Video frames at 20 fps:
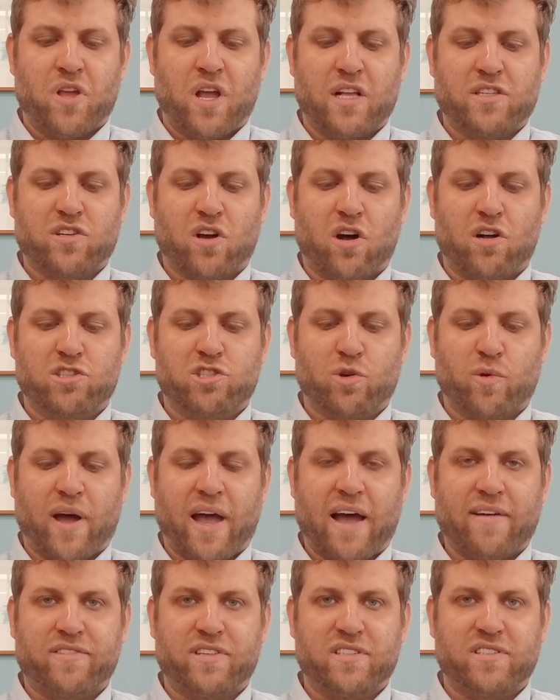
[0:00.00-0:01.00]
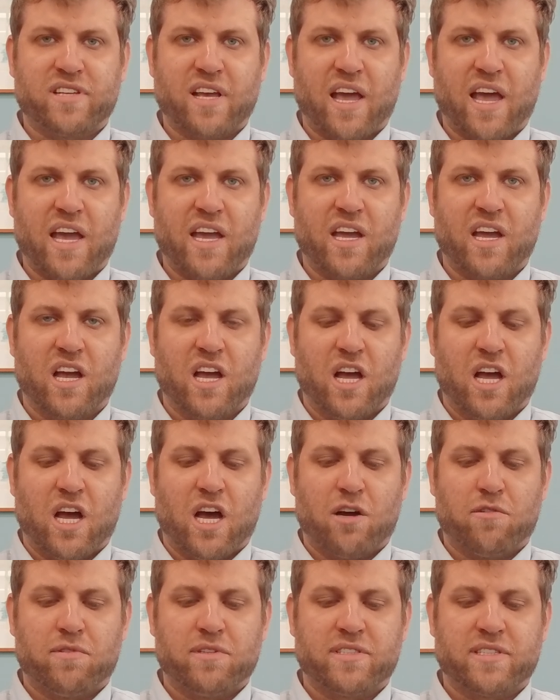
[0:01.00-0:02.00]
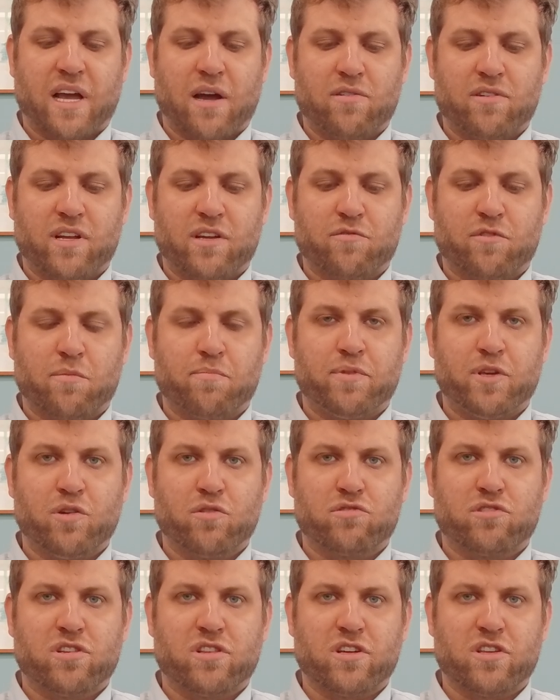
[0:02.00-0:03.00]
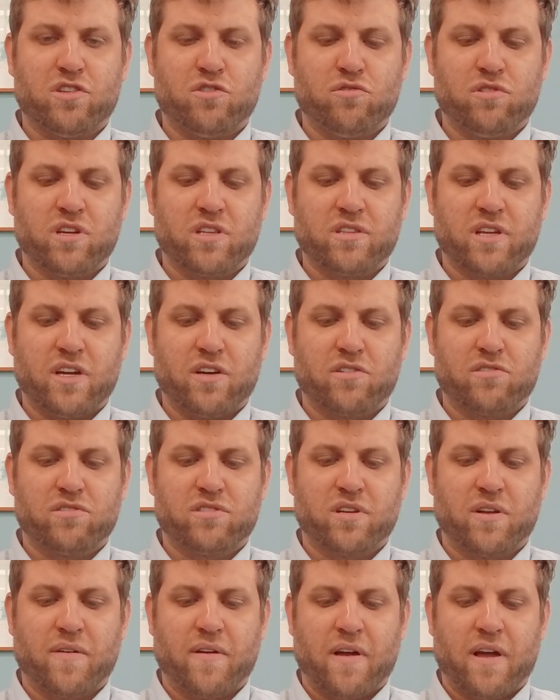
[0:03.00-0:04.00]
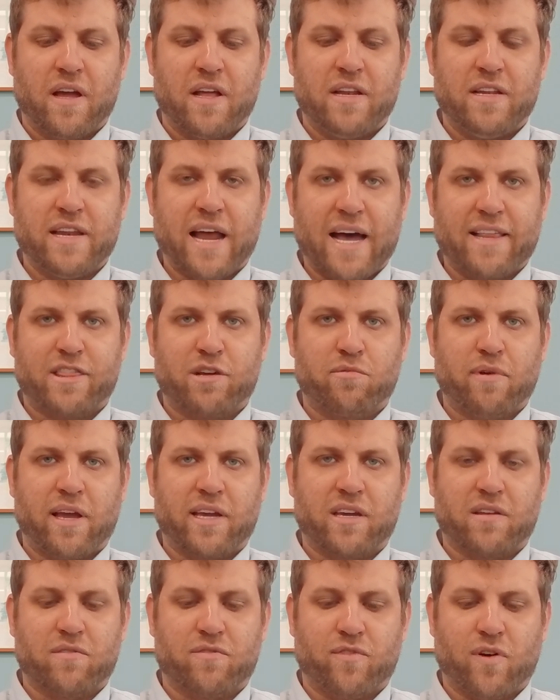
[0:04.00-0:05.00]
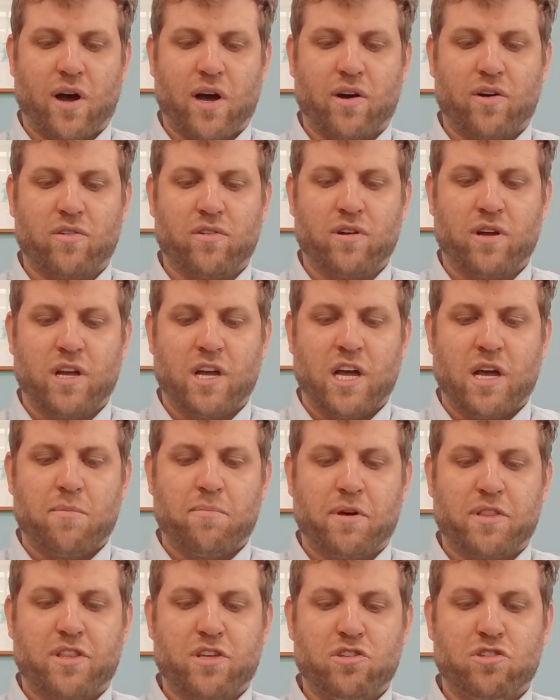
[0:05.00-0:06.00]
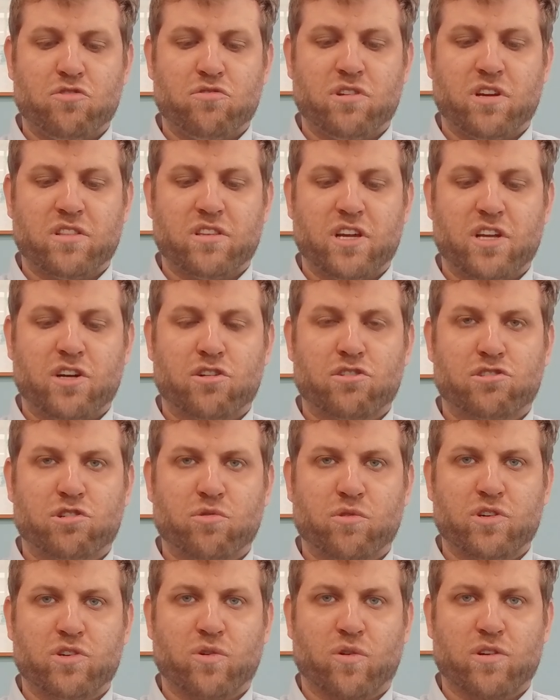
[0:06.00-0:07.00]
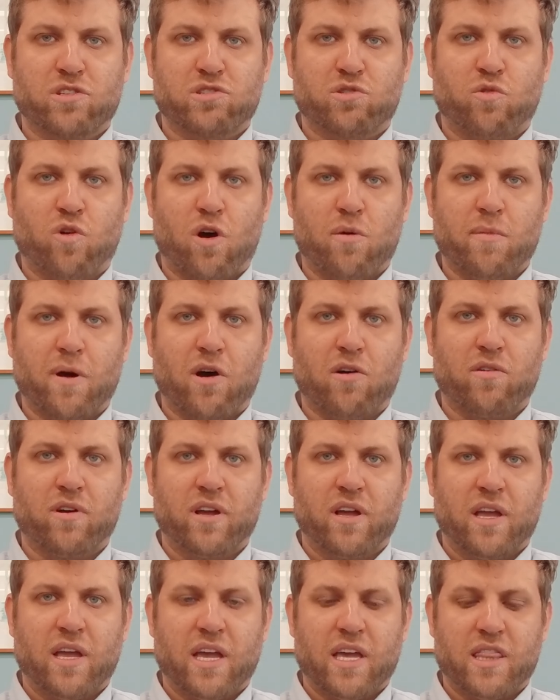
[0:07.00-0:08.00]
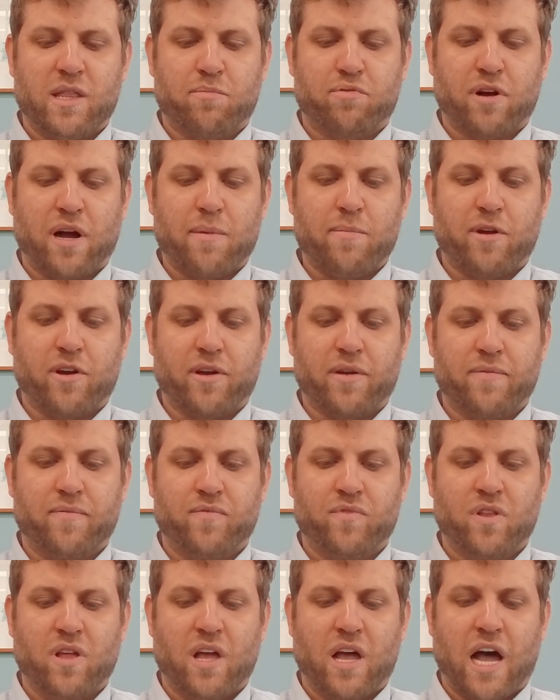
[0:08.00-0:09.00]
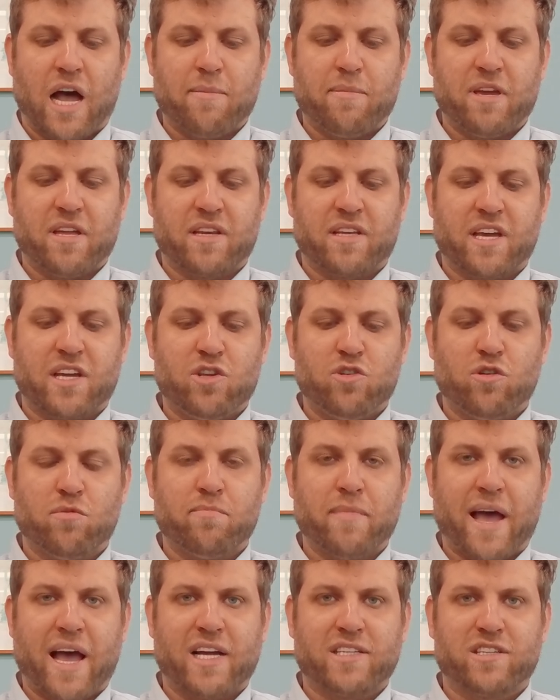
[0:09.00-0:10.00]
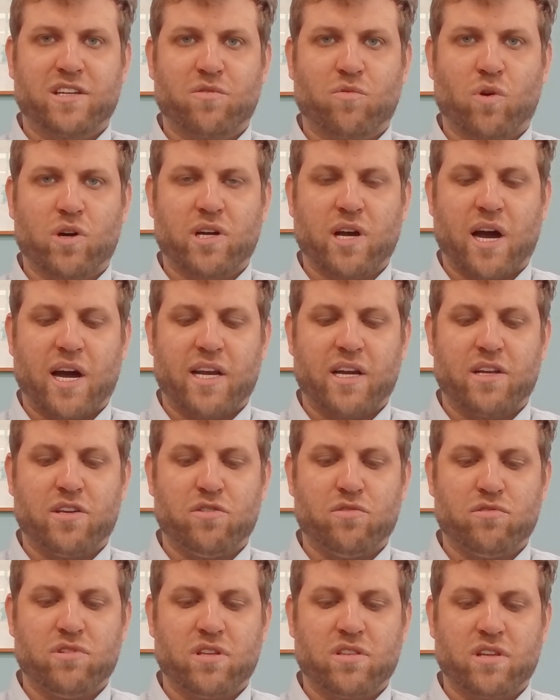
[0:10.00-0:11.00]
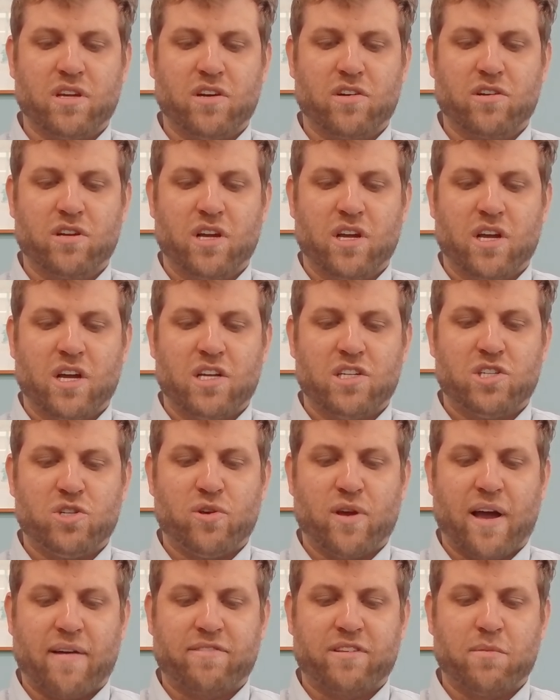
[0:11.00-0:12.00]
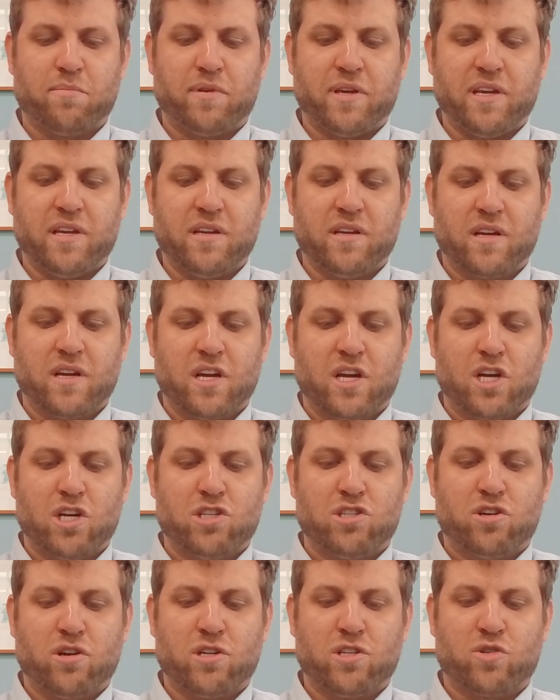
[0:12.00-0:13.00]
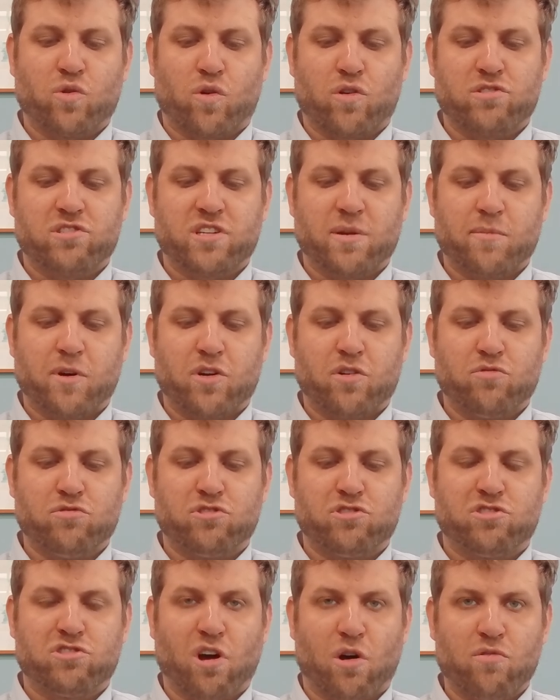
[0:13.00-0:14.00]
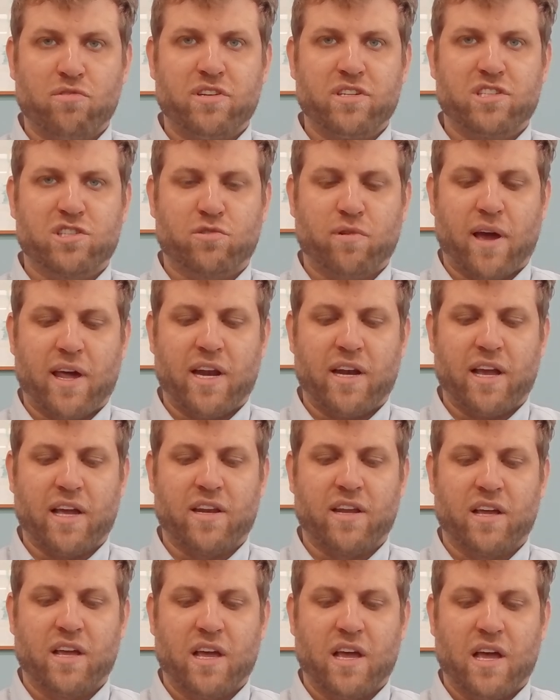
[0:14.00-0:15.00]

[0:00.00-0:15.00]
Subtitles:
It's also, I have to say, a resounding rebuke to the union leaders, not the rank and file, but the union leaders who endorsed Cuomo in the primary. I mean, can you imagine what kind of union leader do you have to be to endorse someone who's so discredited